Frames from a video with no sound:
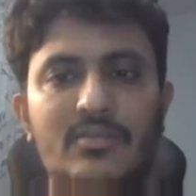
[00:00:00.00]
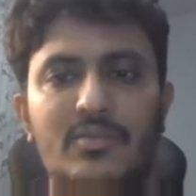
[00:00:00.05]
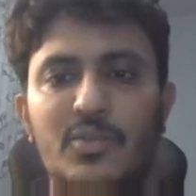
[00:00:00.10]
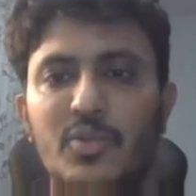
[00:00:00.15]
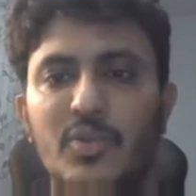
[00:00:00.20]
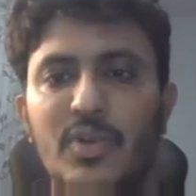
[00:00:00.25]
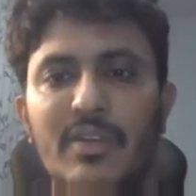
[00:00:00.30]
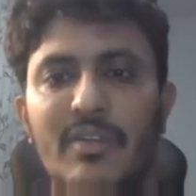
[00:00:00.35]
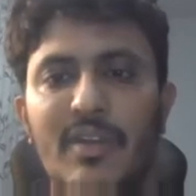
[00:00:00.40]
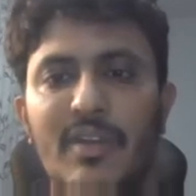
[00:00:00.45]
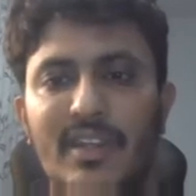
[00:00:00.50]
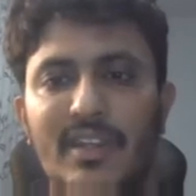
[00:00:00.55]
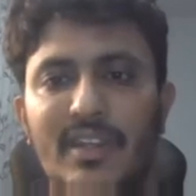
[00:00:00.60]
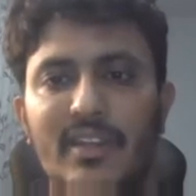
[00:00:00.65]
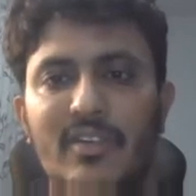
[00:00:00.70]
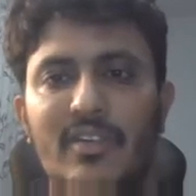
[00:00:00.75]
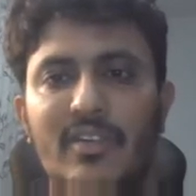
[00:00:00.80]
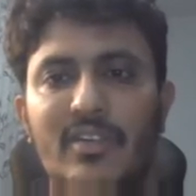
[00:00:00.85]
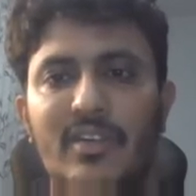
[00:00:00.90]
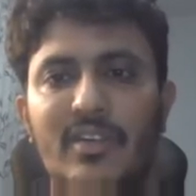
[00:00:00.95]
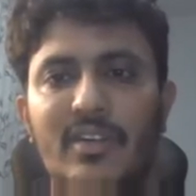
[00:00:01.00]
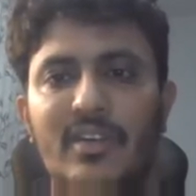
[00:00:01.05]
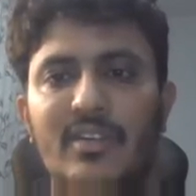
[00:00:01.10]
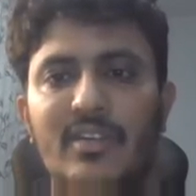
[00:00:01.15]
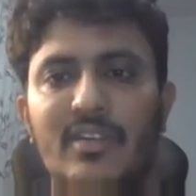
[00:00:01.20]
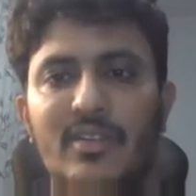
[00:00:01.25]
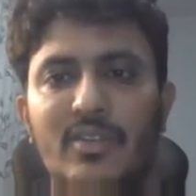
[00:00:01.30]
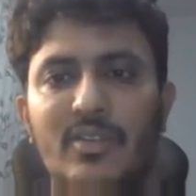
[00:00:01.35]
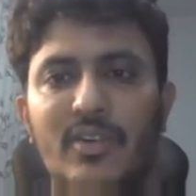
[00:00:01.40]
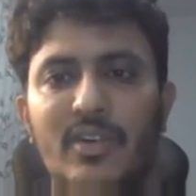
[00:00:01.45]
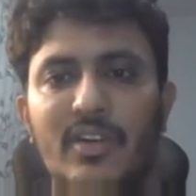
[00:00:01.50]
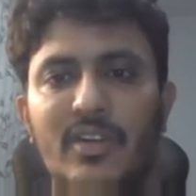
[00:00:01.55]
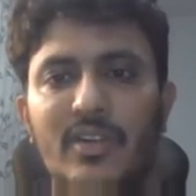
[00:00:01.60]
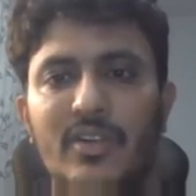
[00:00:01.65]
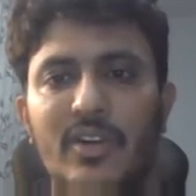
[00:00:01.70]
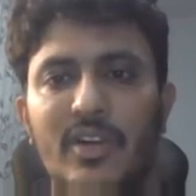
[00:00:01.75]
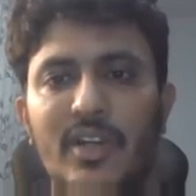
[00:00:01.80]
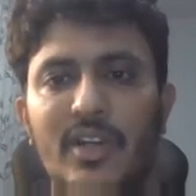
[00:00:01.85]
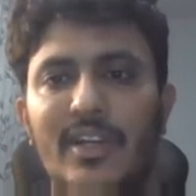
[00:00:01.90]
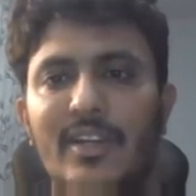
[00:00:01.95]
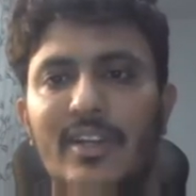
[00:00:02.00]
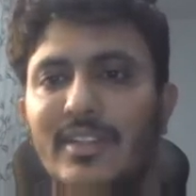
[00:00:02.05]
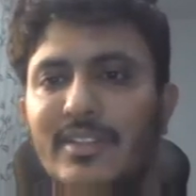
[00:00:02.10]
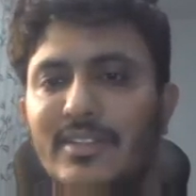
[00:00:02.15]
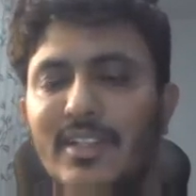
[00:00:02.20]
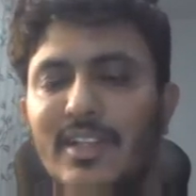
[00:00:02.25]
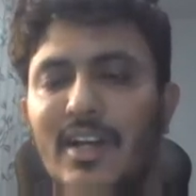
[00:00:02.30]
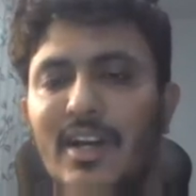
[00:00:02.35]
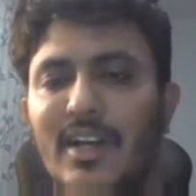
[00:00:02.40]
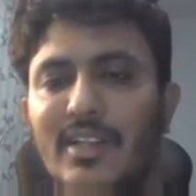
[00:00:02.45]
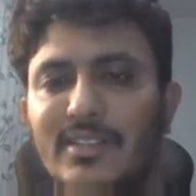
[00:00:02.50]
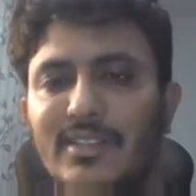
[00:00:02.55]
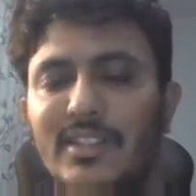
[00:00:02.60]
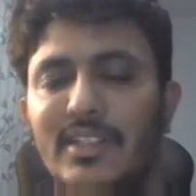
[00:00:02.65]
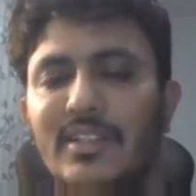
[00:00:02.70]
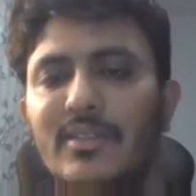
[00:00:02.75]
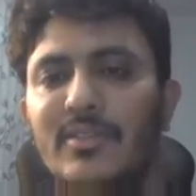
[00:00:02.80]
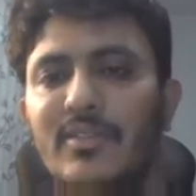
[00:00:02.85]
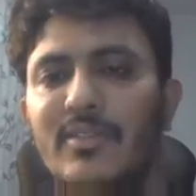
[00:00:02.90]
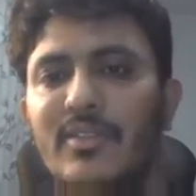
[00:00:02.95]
2D vector, not as answer,